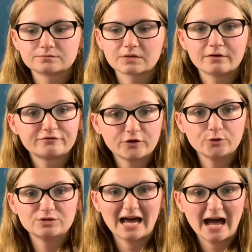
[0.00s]
food
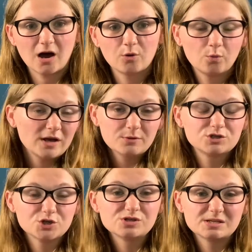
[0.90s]
how we would
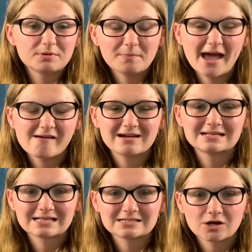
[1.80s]
usually prepare it as
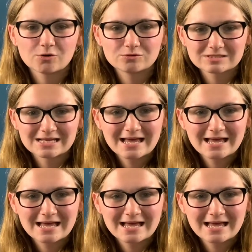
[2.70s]
adults,